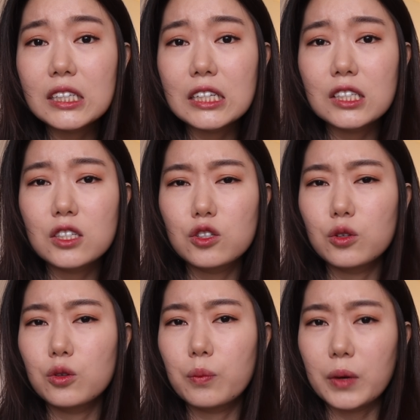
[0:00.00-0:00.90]
lead
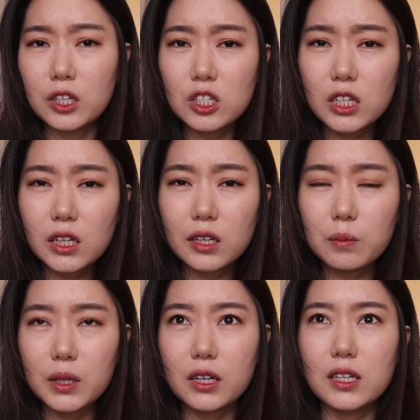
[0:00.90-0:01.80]
to binge eating
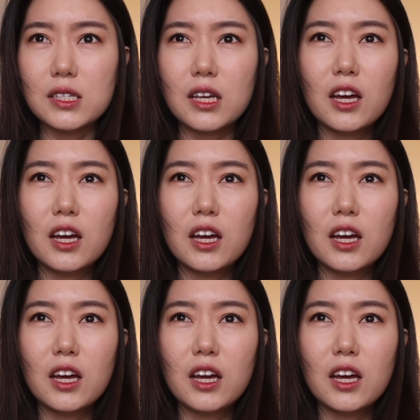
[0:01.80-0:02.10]
because